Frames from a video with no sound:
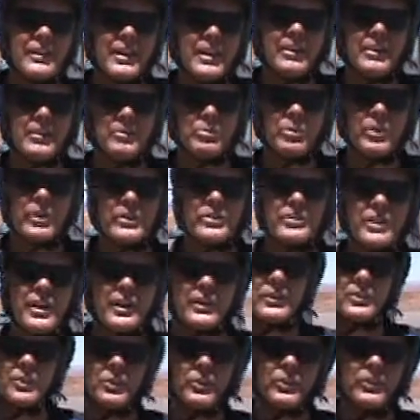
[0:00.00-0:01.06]
down in
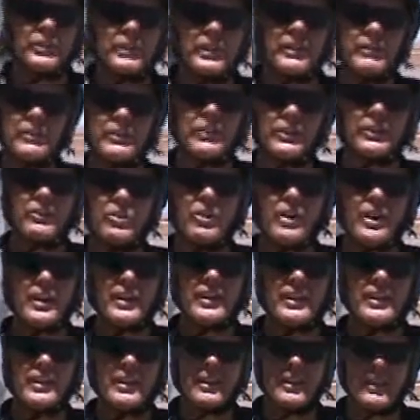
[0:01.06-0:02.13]
Prescott told us to give us a
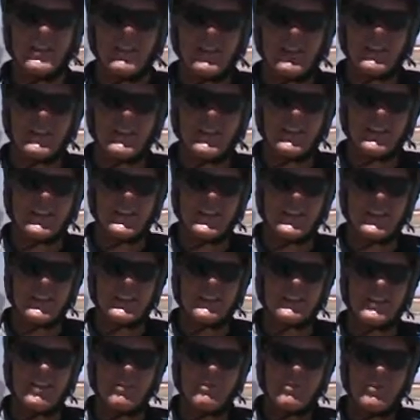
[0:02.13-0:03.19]
try,
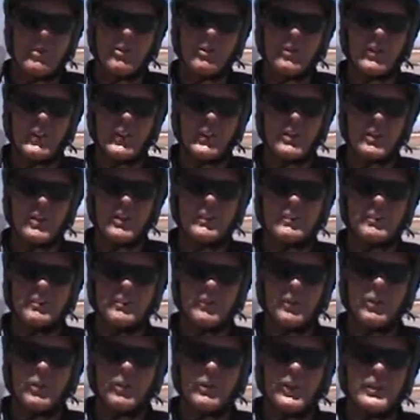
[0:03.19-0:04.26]
and they feel really good.
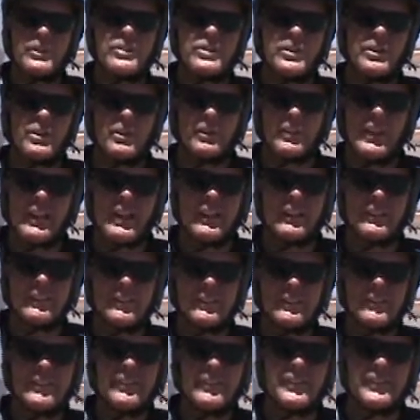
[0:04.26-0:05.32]
We'll let you know later.
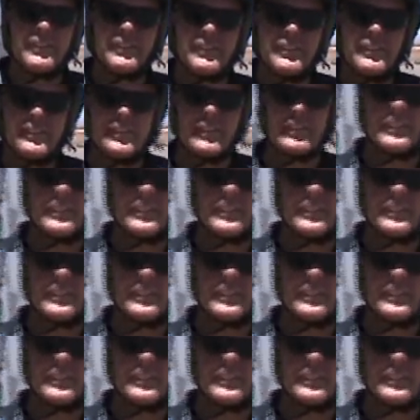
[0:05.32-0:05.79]
All right,